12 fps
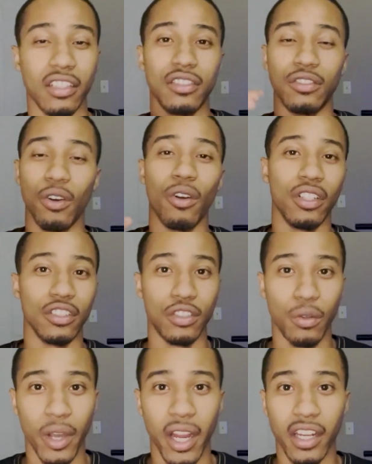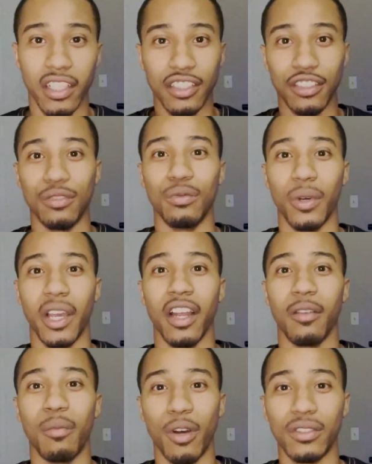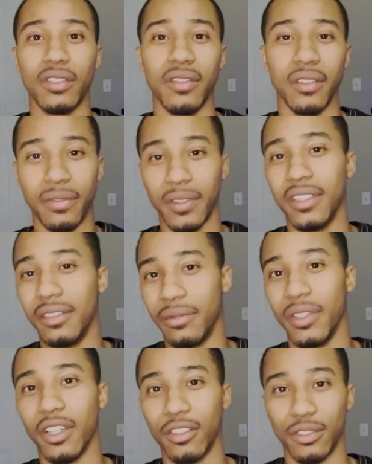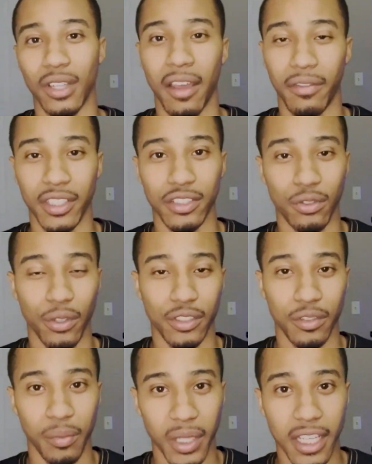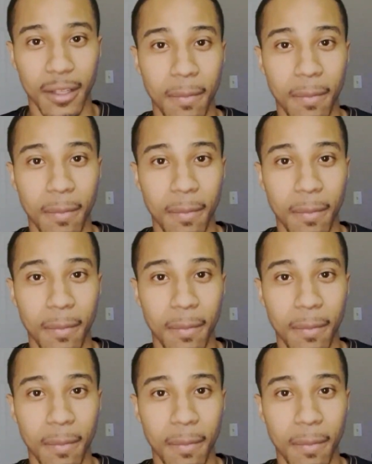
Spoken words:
this is Orland Square, this is where most of the foot and the vehicle traffic is going to be.